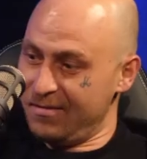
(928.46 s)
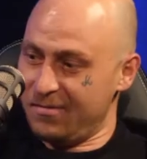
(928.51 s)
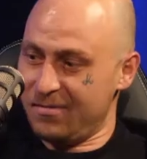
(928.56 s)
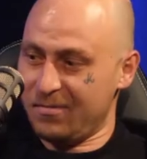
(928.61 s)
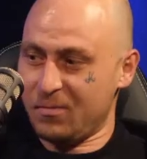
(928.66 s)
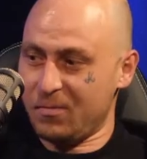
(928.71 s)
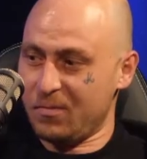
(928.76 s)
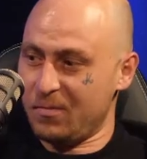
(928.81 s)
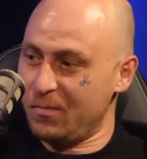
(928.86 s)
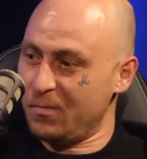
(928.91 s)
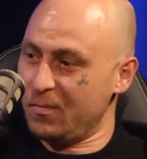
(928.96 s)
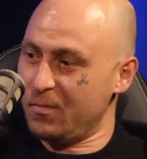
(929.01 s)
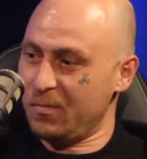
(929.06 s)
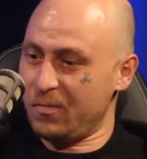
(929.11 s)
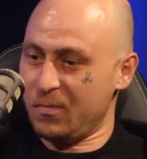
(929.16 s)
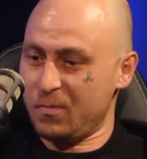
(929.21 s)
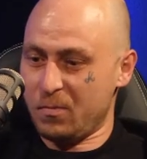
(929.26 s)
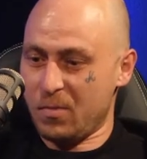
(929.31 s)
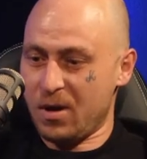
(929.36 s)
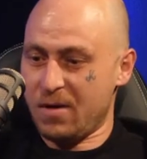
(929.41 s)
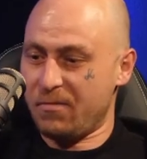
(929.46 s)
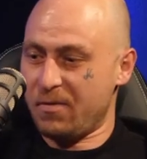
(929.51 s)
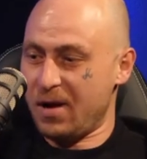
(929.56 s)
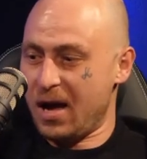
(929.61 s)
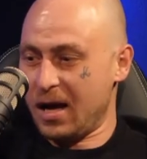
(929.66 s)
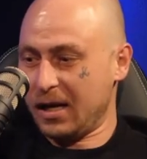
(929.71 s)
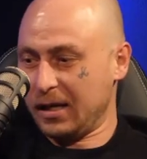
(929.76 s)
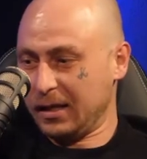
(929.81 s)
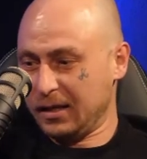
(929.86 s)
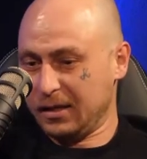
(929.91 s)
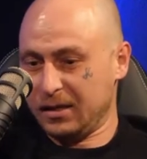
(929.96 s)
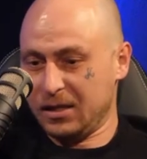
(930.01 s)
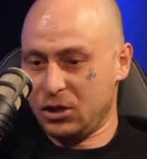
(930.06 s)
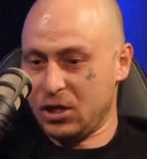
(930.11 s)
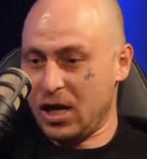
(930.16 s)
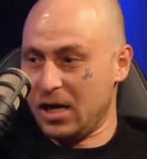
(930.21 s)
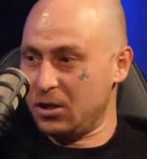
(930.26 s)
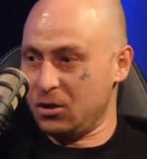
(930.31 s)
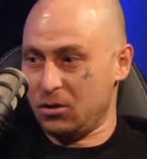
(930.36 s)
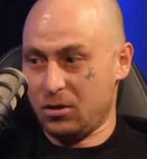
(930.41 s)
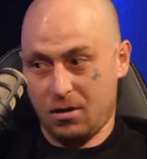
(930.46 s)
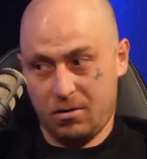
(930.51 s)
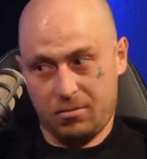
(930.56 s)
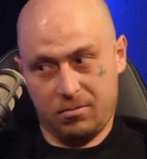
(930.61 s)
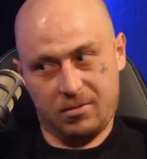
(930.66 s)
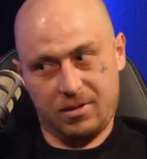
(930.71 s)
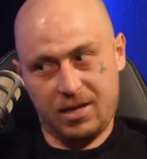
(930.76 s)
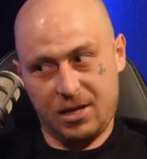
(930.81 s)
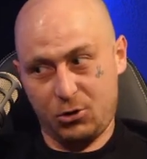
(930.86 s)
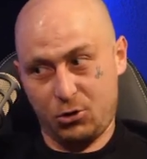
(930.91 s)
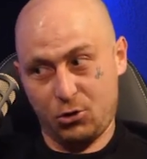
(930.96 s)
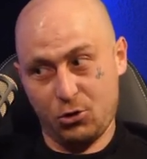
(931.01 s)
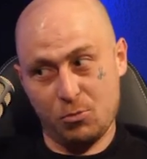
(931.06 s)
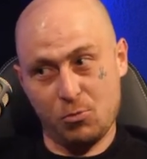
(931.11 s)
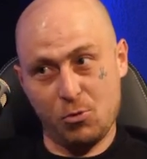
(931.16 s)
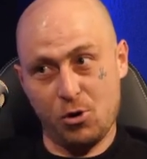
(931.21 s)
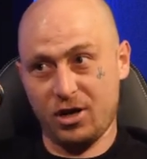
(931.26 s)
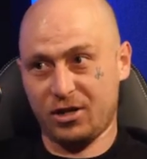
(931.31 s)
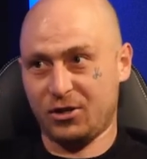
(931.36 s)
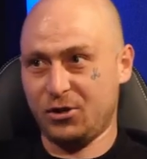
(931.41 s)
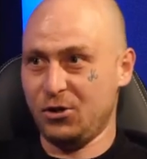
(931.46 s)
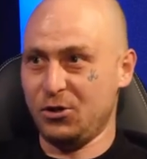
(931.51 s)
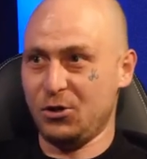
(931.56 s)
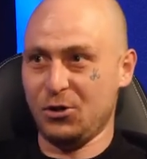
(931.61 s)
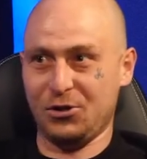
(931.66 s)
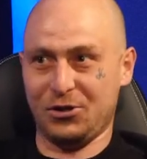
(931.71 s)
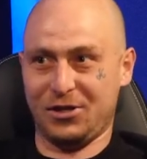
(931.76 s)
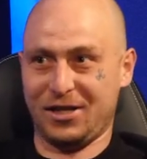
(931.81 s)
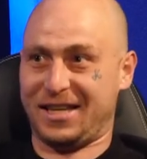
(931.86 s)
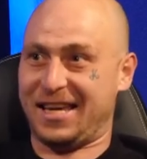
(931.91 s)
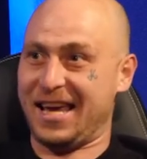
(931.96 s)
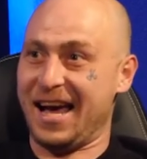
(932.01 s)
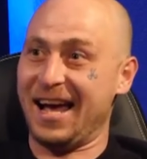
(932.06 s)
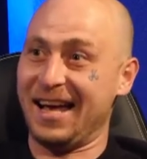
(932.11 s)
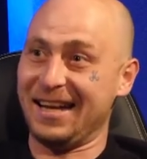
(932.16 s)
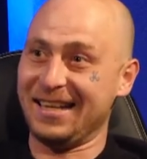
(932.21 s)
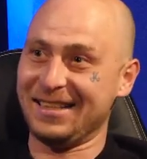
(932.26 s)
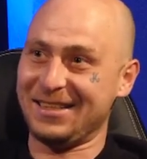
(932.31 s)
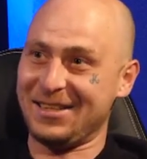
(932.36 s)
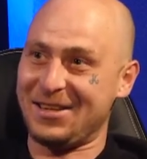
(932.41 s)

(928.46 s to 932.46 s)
he's like, fucking, the judge is like, that's your mic, you used to cunt.